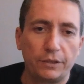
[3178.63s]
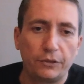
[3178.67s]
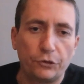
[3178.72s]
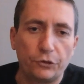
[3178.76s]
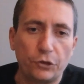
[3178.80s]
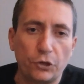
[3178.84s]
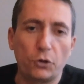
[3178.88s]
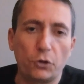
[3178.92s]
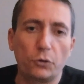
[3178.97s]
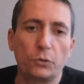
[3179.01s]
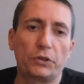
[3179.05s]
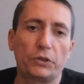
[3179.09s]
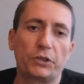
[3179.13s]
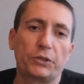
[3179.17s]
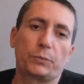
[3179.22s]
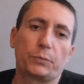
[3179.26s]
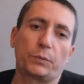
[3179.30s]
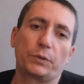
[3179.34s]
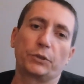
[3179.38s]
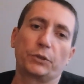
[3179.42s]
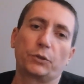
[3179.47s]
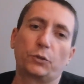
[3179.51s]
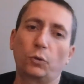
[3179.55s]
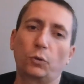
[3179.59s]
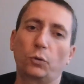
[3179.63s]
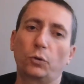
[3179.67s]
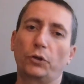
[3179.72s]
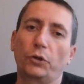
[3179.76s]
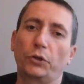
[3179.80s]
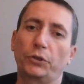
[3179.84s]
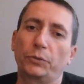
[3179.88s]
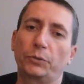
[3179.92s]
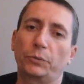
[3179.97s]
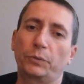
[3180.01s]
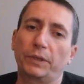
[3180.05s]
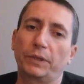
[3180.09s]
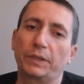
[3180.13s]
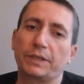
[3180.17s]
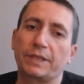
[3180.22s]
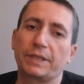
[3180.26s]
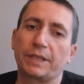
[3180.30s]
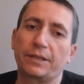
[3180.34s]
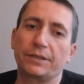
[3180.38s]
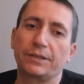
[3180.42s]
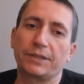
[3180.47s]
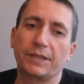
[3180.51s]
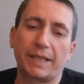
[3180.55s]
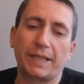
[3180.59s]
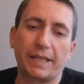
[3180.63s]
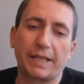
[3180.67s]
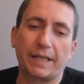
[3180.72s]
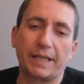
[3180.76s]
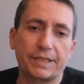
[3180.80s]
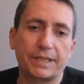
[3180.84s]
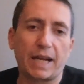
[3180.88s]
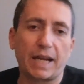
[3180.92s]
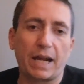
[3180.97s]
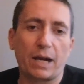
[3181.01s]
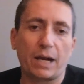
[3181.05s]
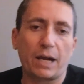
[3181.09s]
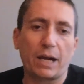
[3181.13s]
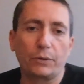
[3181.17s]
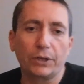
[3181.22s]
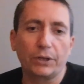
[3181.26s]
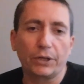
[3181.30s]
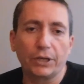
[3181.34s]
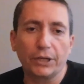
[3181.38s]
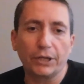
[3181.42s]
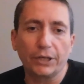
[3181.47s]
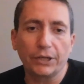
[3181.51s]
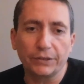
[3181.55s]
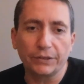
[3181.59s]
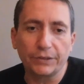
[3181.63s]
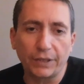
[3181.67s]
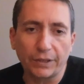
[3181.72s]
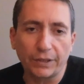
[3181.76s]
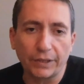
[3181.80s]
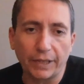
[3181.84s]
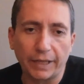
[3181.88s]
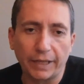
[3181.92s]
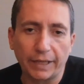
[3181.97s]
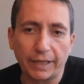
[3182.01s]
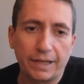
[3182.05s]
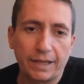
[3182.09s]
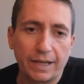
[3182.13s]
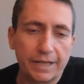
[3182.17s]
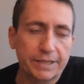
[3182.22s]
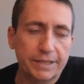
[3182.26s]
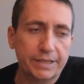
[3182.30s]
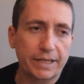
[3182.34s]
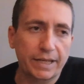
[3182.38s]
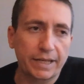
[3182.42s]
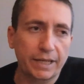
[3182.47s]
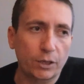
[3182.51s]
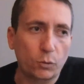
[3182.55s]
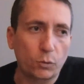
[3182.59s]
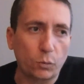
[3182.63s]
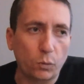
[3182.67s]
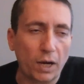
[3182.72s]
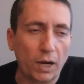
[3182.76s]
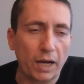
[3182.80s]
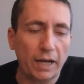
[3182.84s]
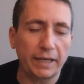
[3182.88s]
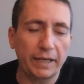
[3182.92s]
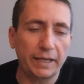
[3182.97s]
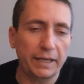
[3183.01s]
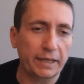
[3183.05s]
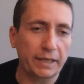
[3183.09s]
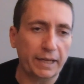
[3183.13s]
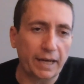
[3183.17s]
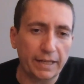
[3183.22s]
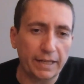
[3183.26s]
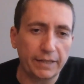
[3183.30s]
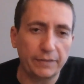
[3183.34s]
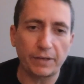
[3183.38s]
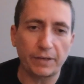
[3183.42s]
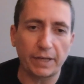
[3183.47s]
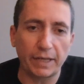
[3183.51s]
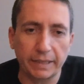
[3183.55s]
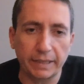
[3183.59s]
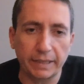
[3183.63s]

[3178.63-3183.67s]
note on this one chord to where it sounds like kind of sour, and then like I sang quiet and kind of out of